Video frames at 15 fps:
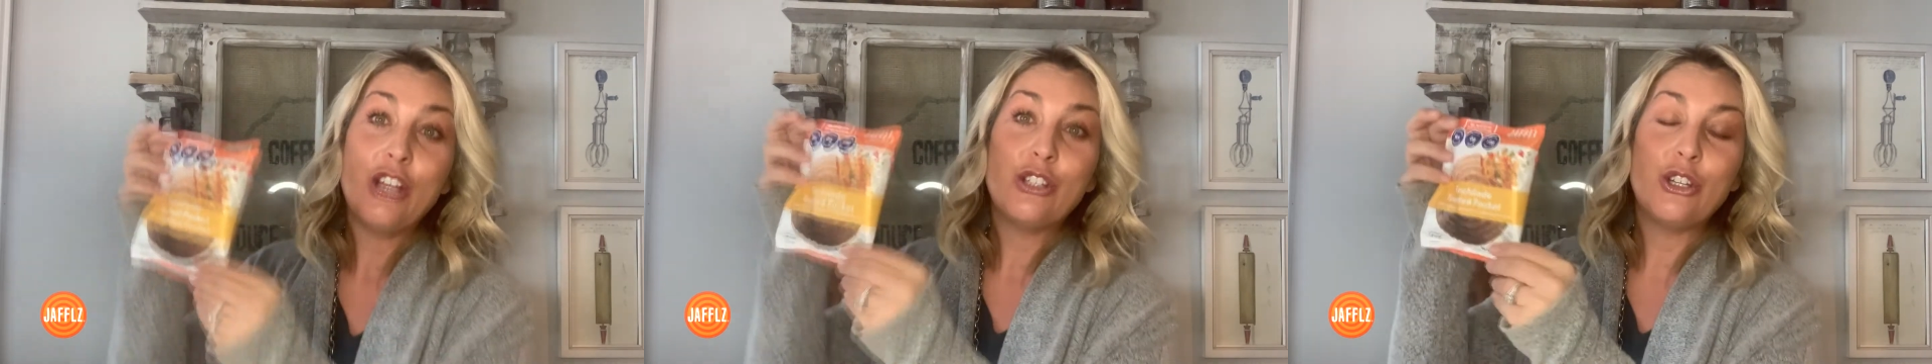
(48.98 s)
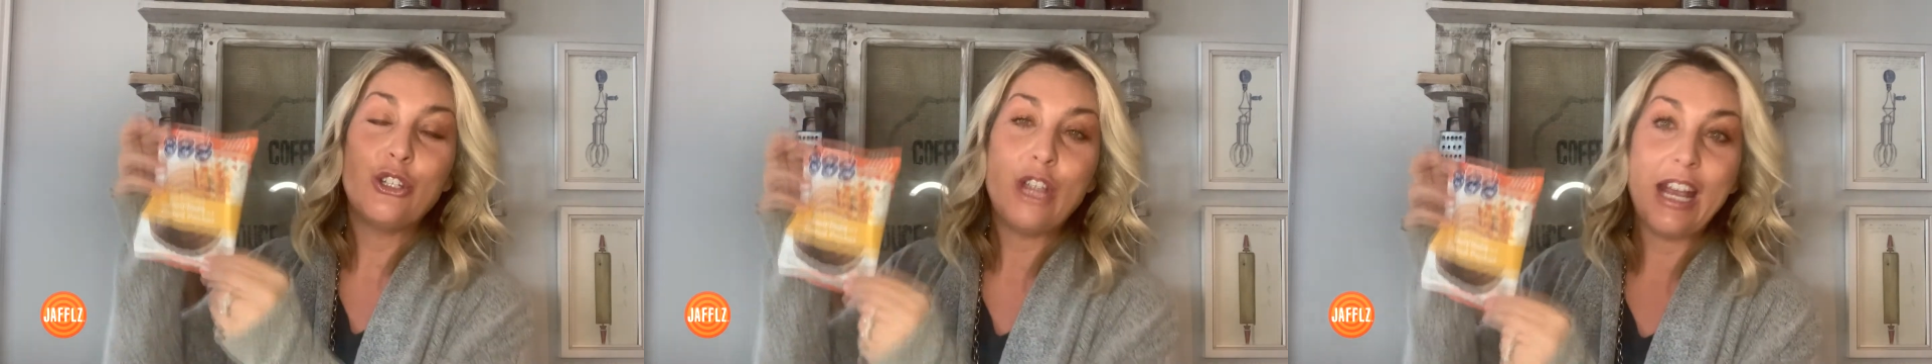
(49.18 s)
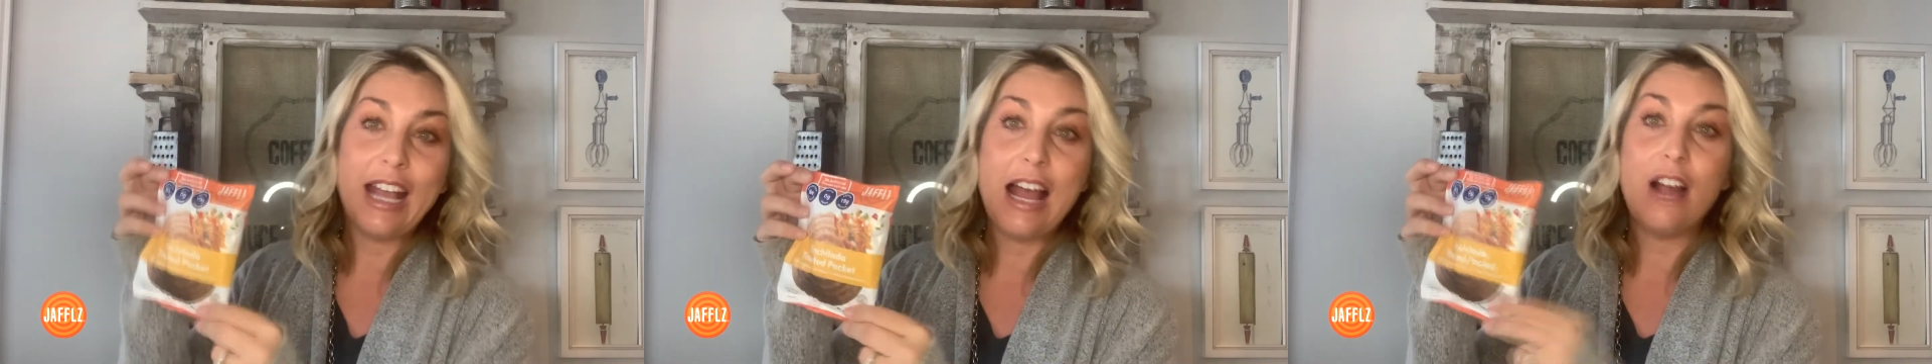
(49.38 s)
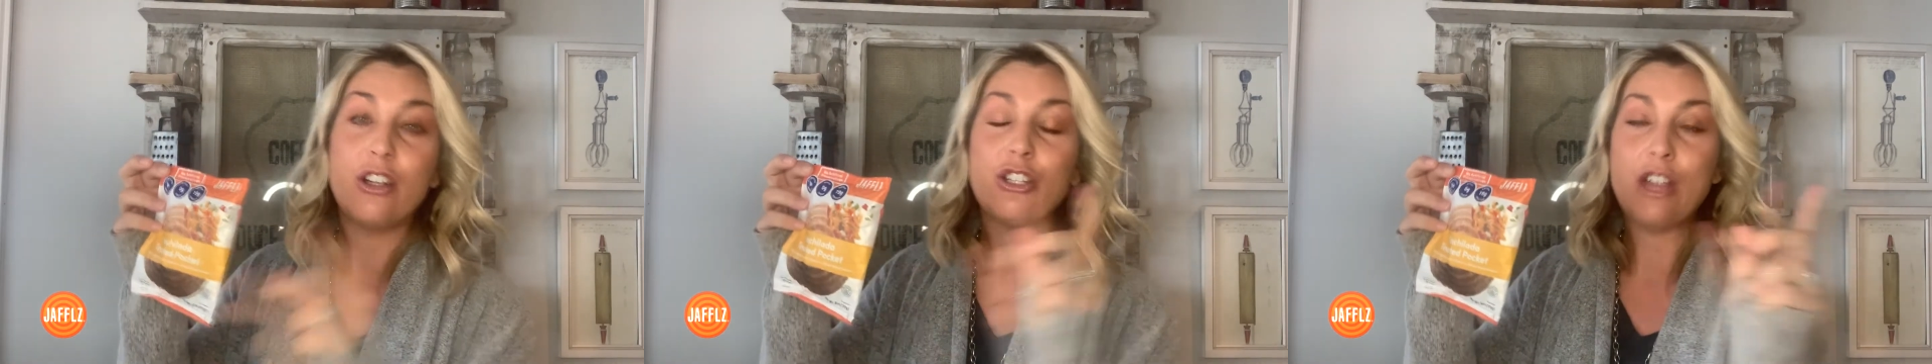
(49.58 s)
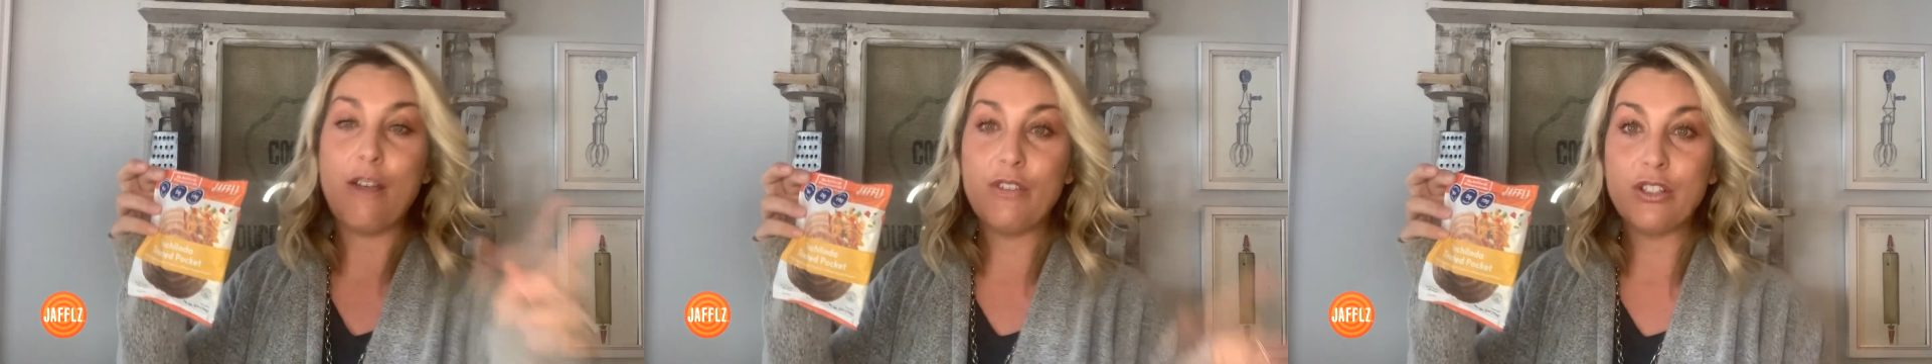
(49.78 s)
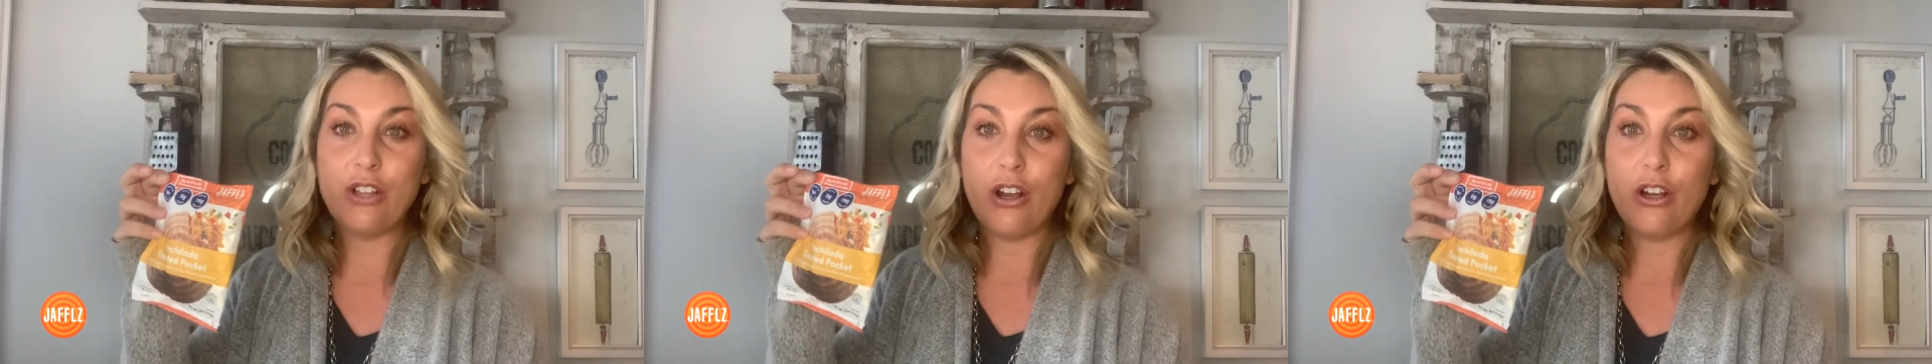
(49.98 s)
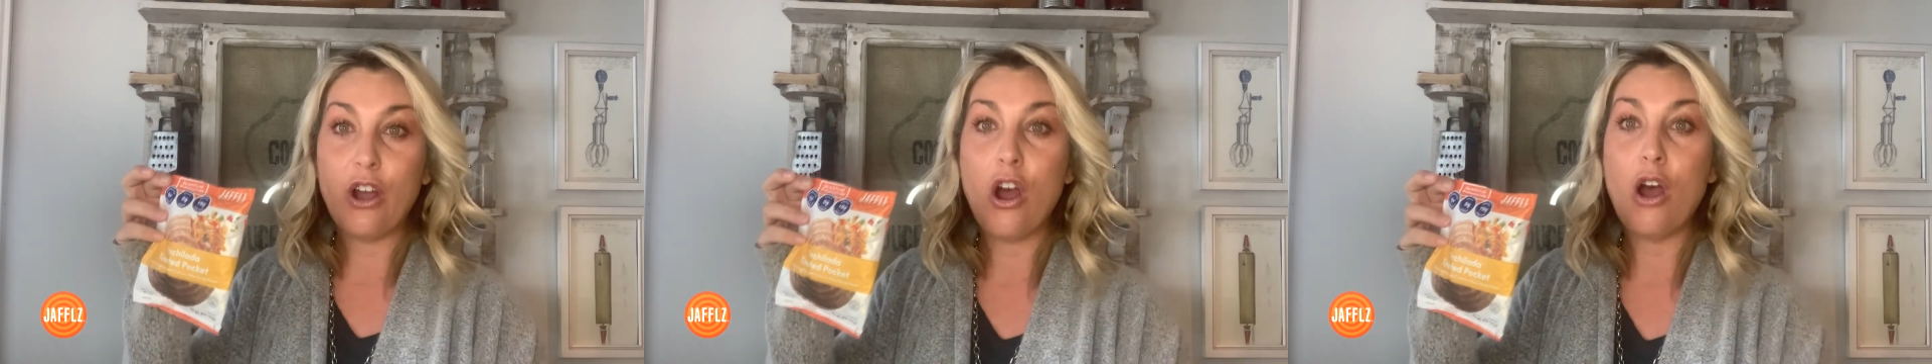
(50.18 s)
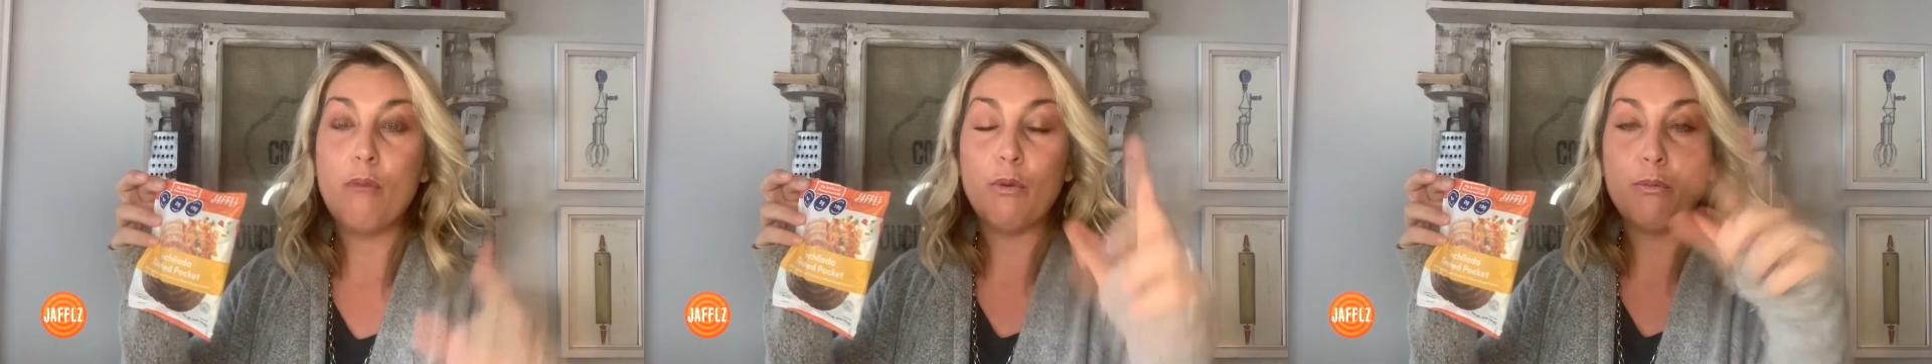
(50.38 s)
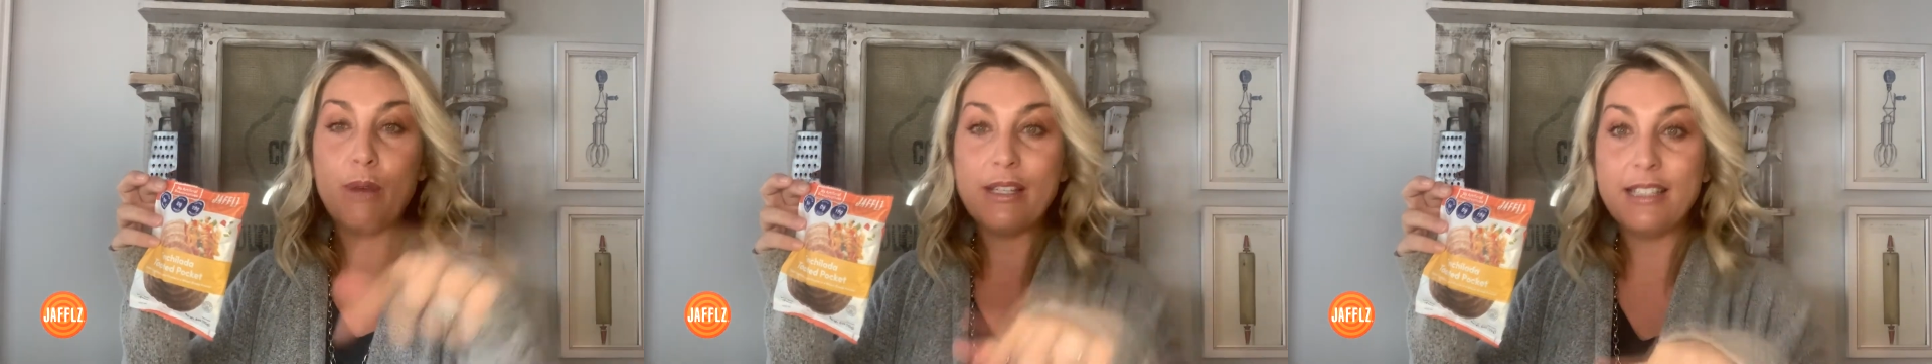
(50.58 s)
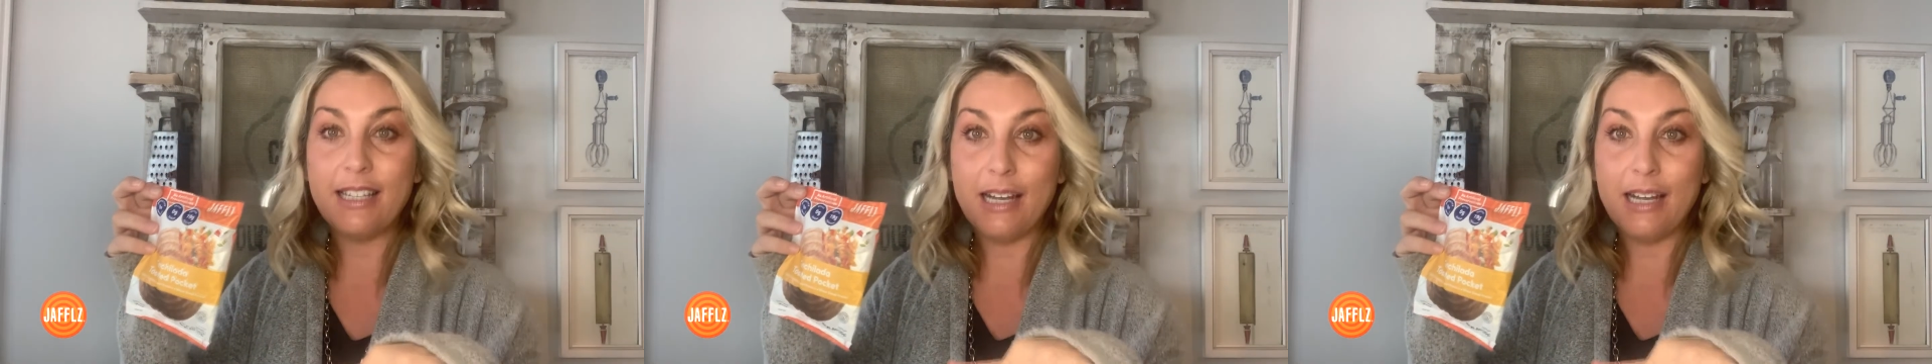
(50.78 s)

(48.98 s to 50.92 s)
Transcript: So check out Jafflz.com or press the